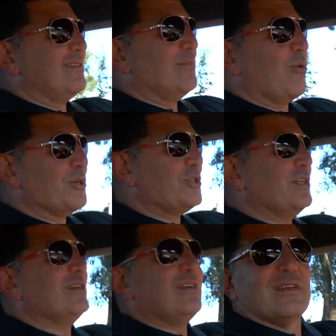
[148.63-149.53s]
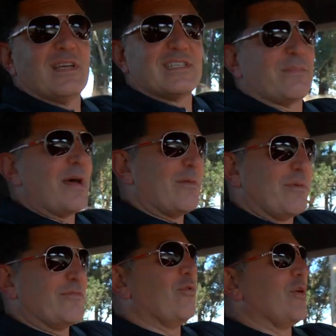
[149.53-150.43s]
Porsche is about
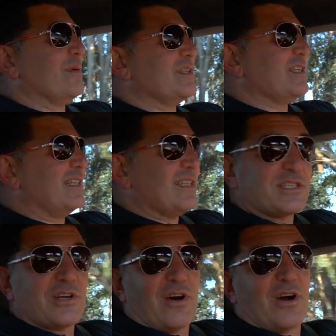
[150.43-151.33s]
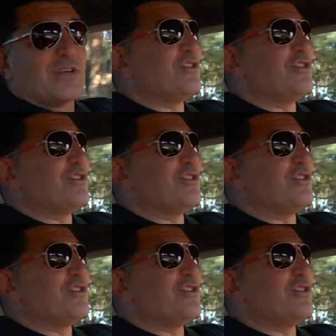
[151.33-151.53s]
performance, and this car